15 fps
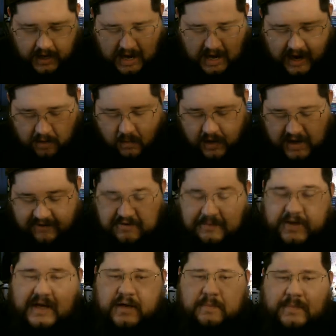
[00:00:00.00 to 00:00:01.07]
I want
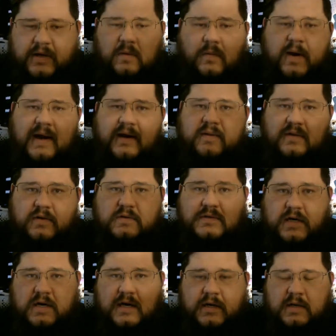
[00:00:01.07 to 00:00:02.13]
everybody to be aware that those
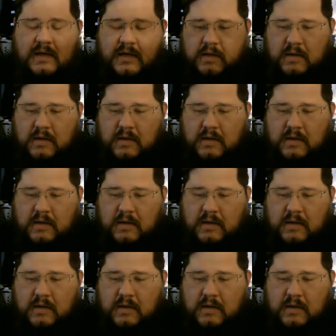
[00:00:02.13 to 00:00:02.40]
are